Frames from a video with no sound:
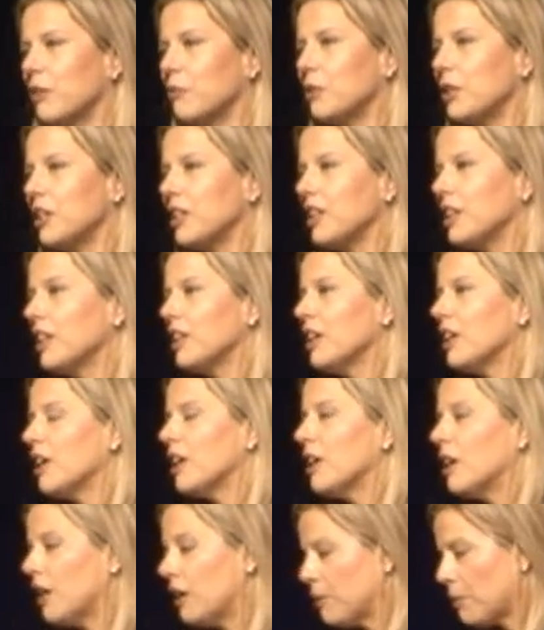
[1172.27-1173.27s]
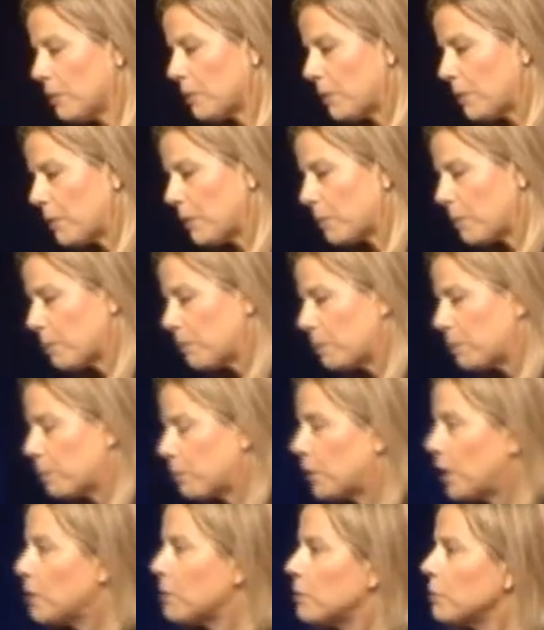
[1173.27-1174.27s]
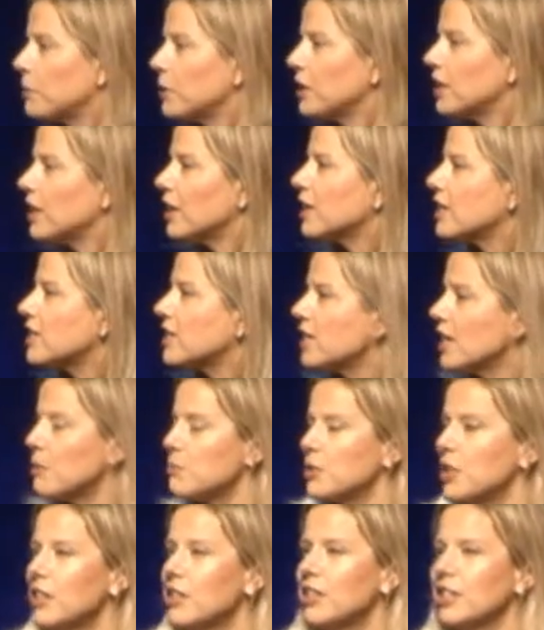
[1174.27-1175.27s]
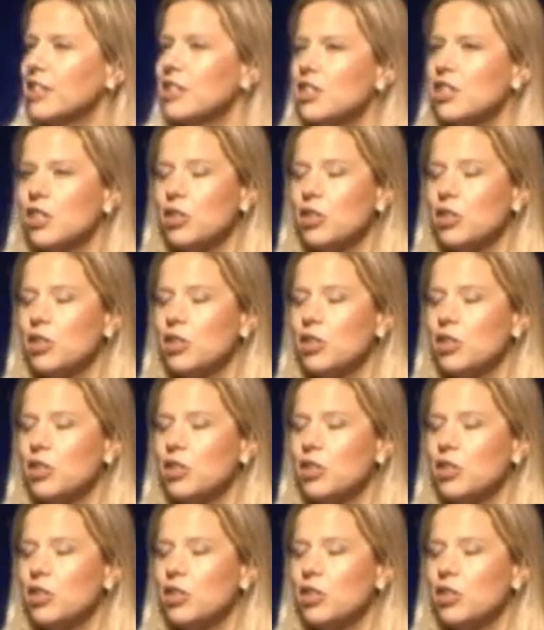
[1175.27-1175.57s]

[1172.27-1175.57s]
We probably accept, I think,